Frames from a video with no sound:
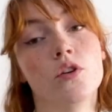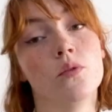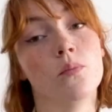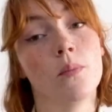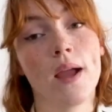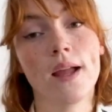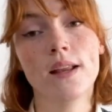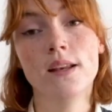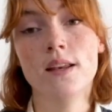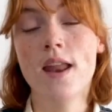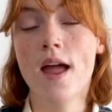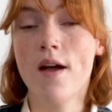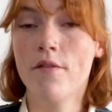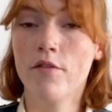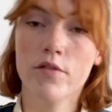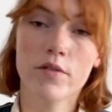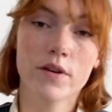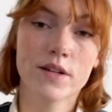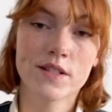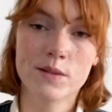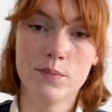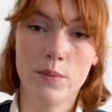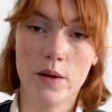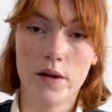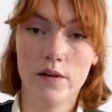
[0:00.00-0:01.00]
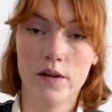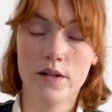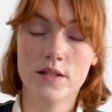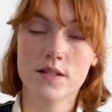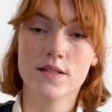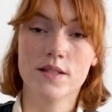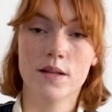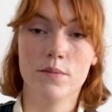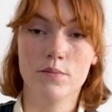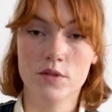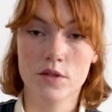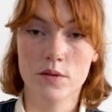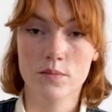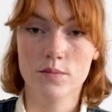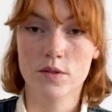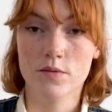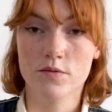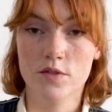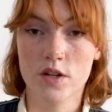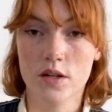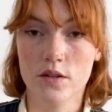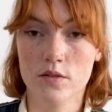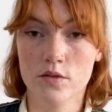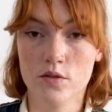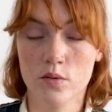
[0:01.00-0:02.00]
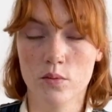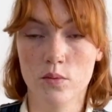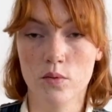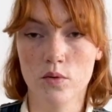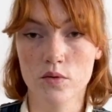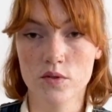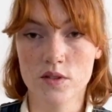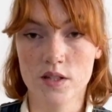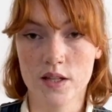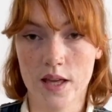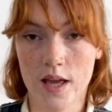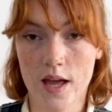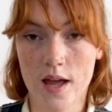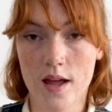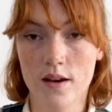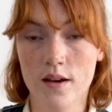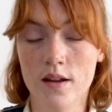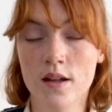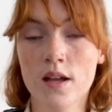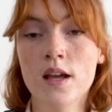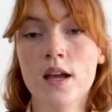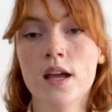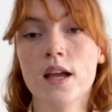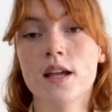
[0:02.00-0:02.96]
you may never experience symptoms of genital warts again.